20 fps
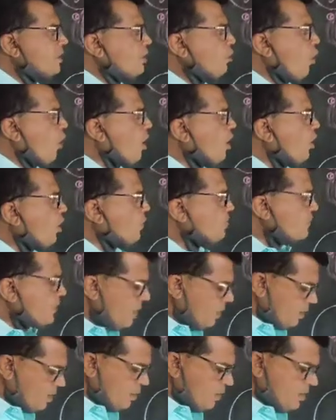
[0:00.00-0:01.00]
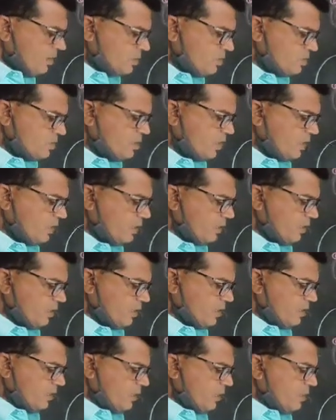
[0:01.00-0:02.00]
chord of the circle.
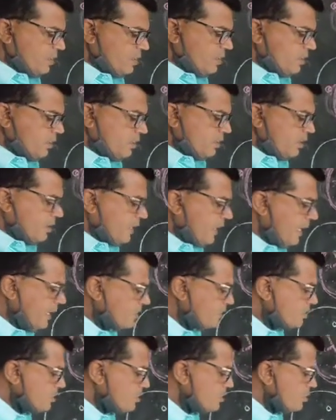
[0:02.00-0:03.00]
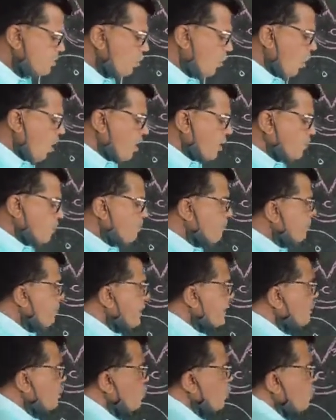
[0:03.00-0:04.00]
Hence chord
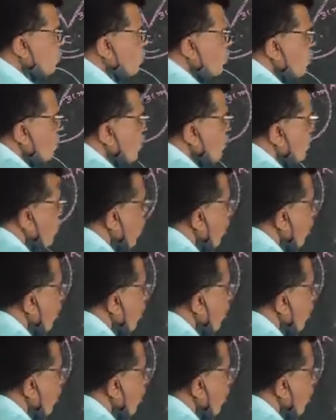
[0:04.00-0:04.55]
PQ